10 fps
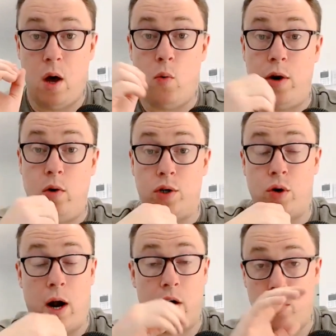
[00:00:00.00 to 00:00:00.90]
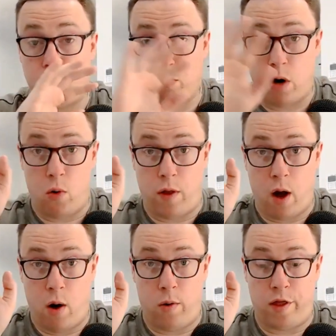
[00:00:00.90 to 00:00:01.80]
when you're trying to control the
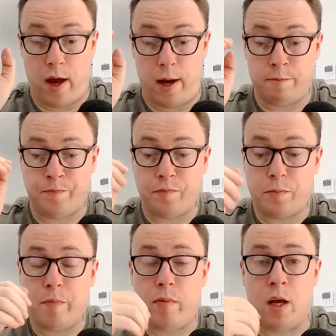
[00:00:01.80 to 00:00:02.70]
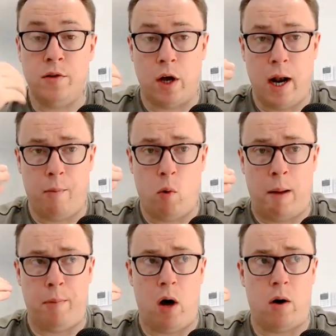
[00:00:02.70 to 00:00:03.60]
whole thing. So number
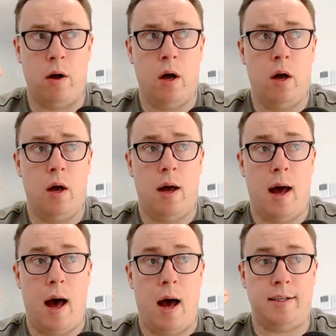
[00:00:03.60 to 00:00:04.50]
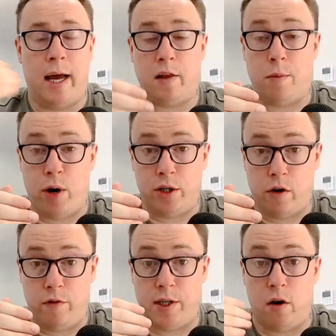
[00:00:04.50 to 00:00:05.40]
one block, take the
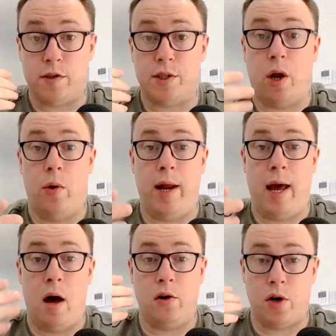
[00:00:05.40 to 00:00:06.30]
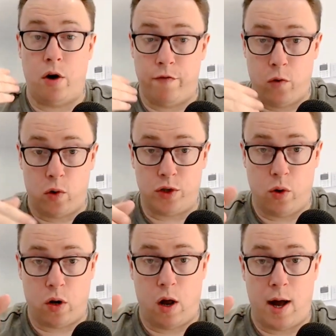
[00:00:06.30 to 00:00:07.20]
pressure off yourself, slow down, don't force
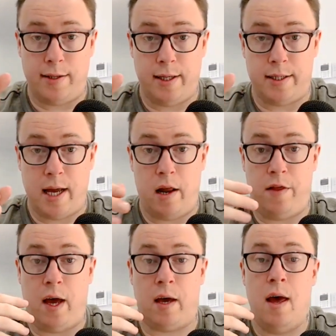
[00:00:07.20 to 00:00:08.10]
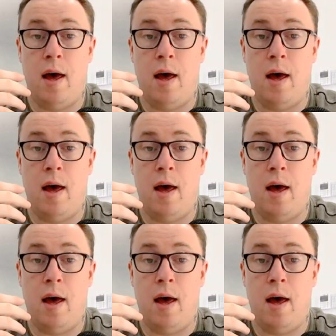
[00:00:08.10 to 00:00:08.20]
your clients into anything.